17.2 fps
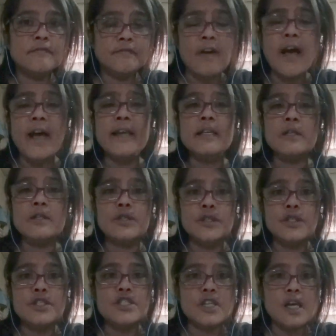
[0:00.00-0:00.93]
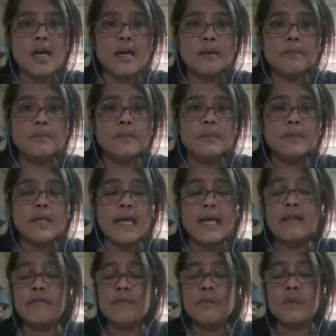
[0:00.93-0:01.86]
Find a good job
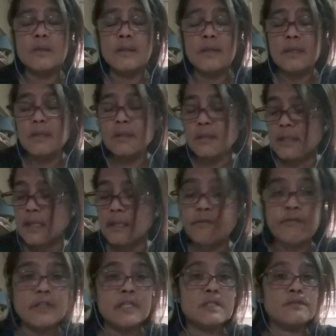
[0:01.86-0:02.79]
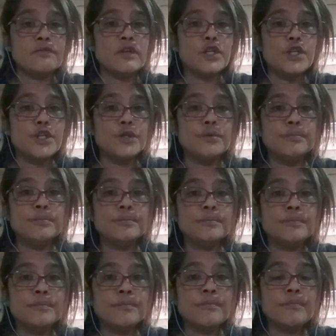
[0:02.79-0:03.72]
and that fits for you.
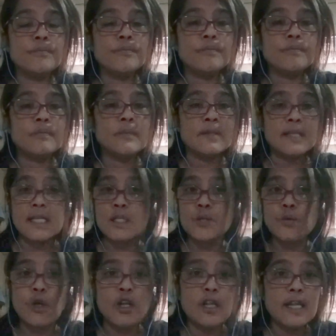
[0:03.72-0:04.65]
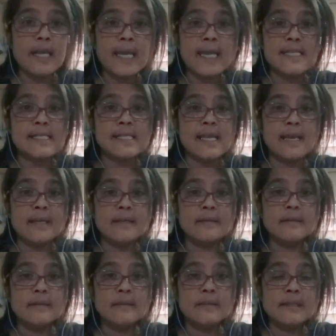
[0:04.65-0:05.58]
That's all I can say.
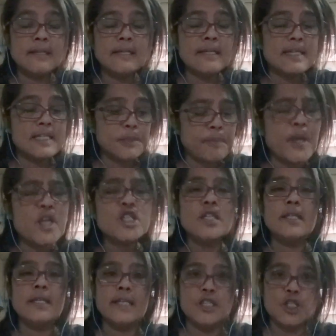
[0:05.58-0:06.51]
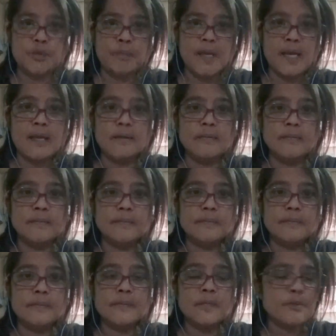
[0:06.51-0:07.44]
Especially in Japan,
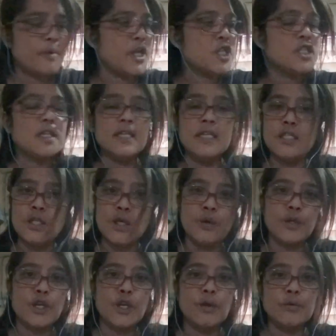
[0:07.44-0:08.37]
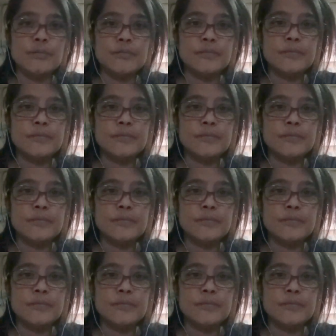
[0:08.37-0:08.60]
especially in Tokyo.